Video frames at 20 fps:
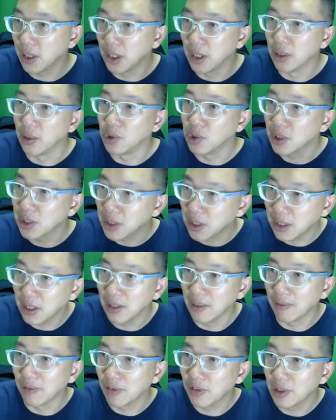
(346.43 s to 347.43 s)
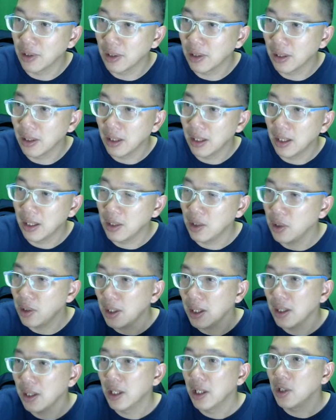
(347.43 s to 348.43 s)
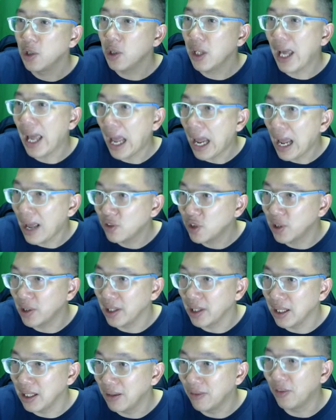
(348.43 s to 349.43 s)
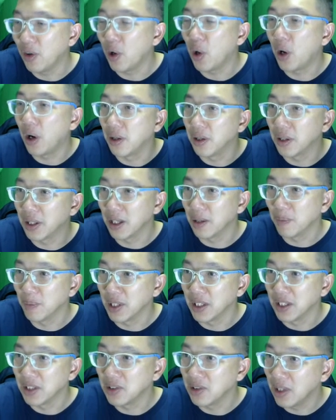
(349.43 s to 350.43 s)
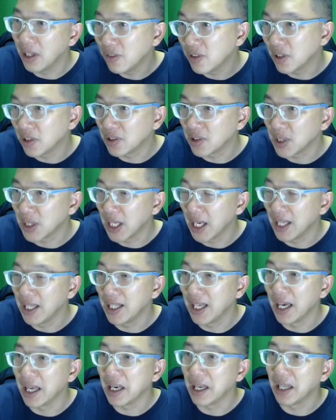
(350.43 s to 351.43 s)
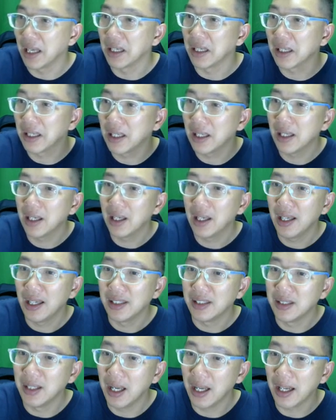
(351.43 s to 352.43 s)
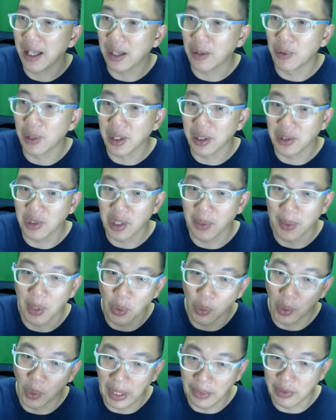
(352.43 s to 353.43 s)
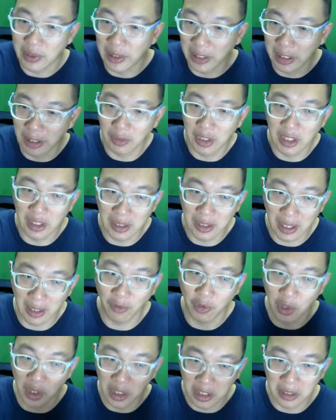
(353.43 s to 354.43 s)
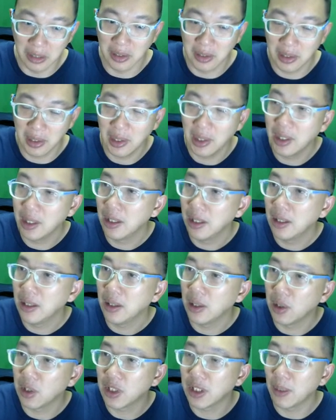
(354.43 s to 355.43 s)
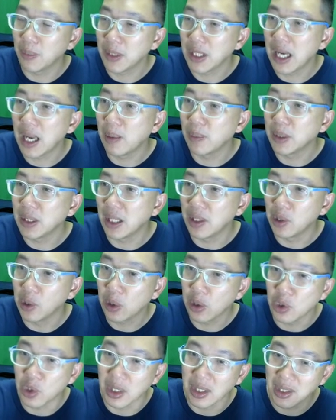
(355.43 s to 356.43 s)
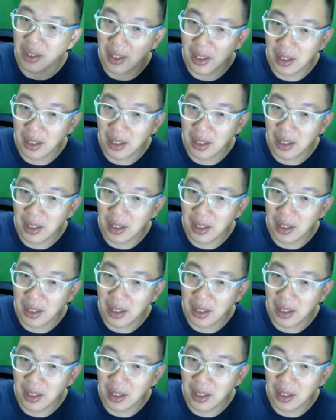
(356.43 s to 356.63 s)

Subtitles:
just leave. You don't have to leave all the companies. You have to understand that, like, it's not like a regular job. Oh, I have to leave this for this. There are some times that you could just,